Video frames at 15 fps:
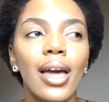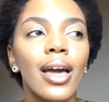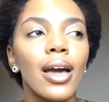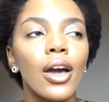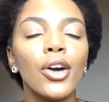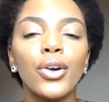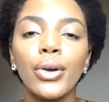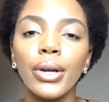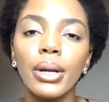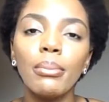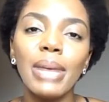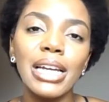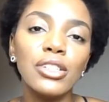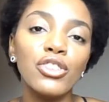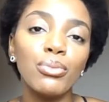a good
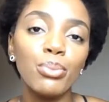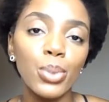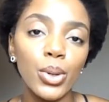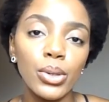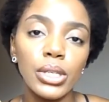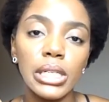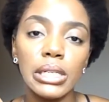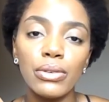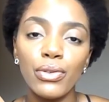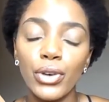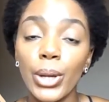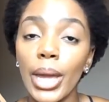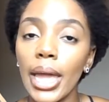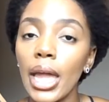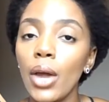amount of protein for
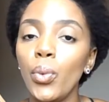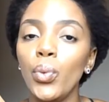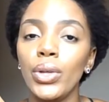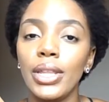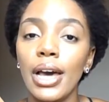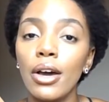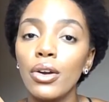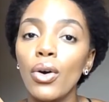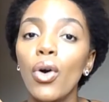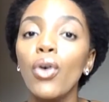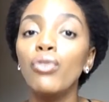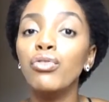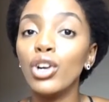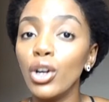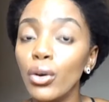your hair without
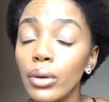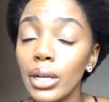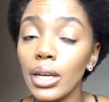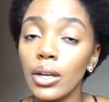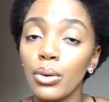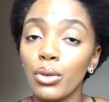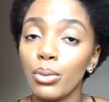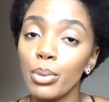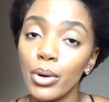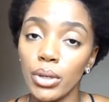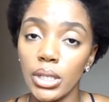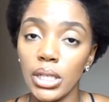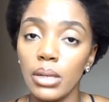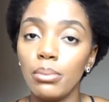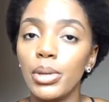overloading it with
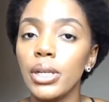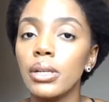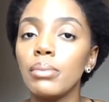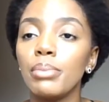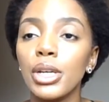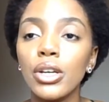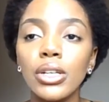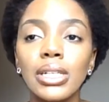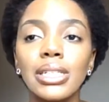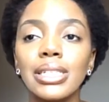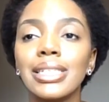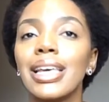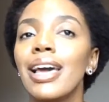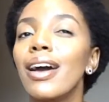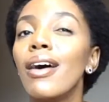protein. But because
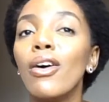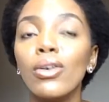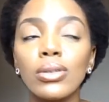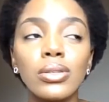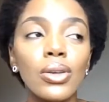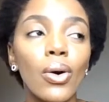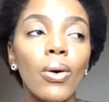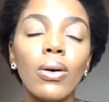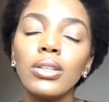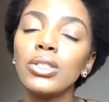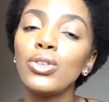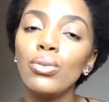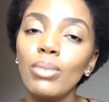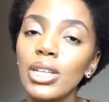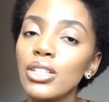also
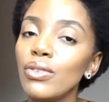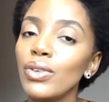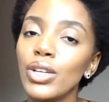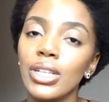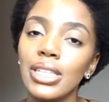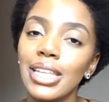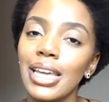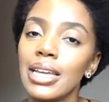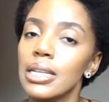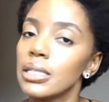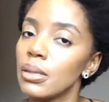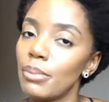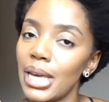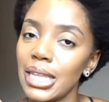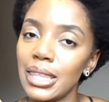too much of a good thing is
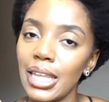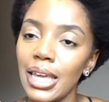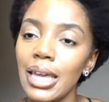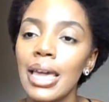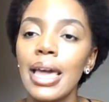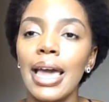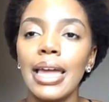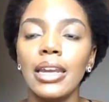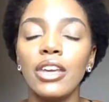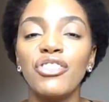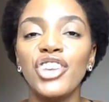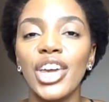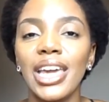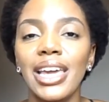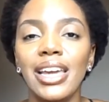a bad thing, and if
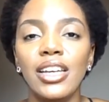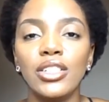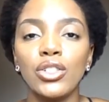your hair is